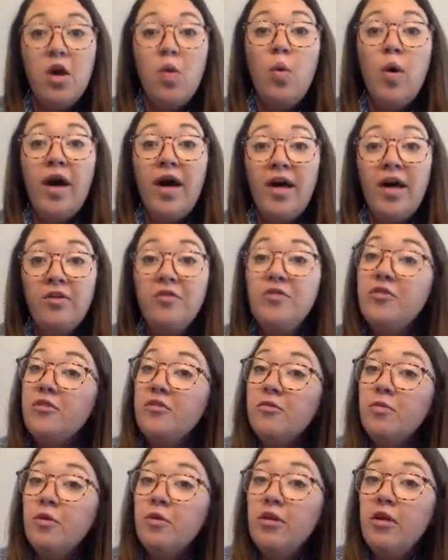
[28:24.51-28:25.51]
What else
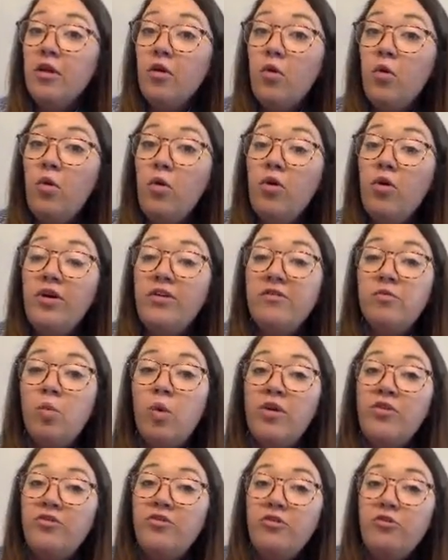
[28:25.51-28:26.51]
is really cool is
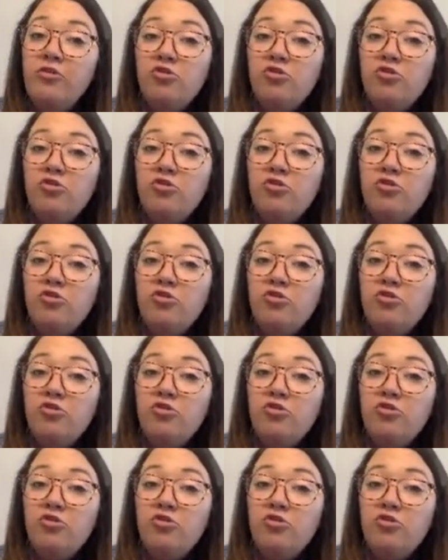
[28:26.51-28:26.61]
once you